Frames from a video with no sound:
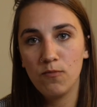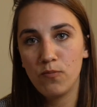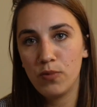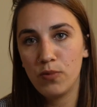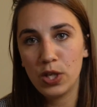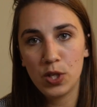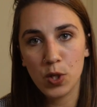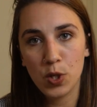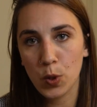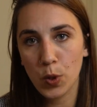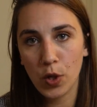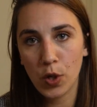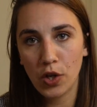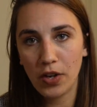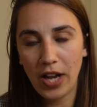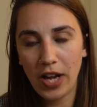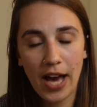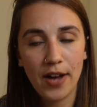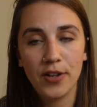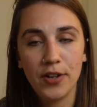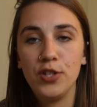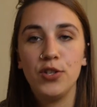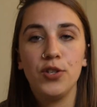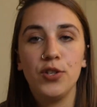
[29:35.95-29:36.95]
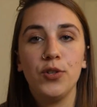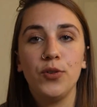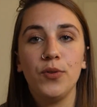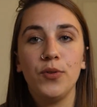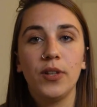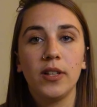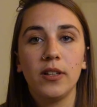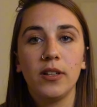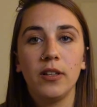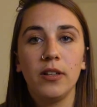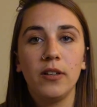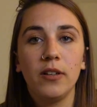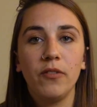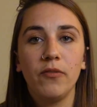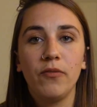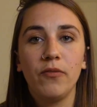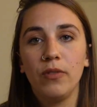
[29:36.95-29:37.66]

the tutorial on how to do the